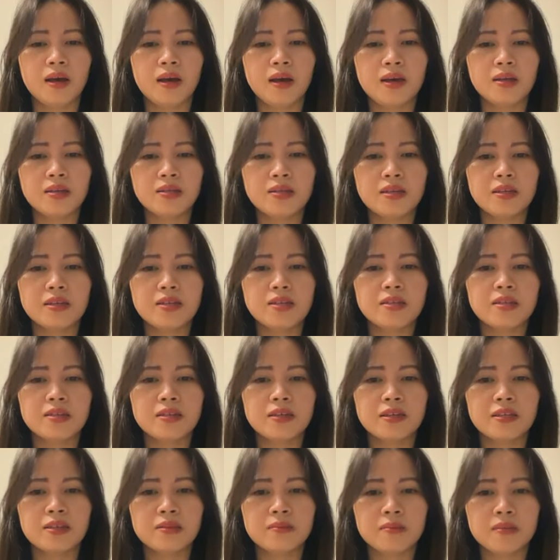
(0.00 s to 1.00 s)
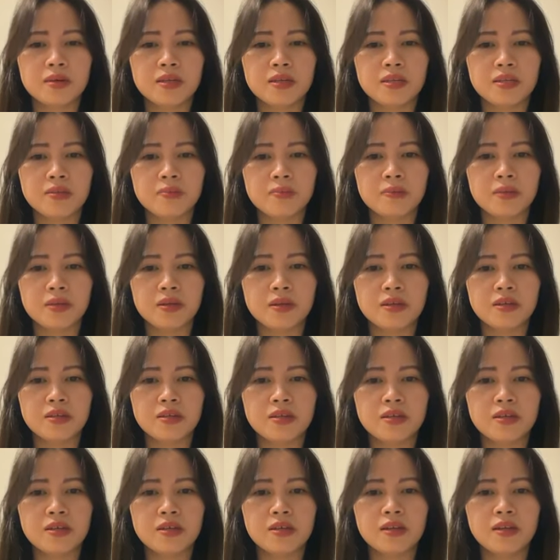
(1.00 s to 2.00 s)
As I start my
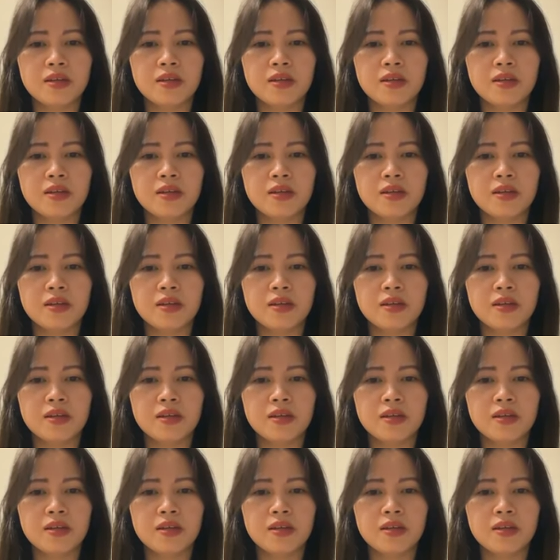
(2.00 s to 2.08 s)
speech,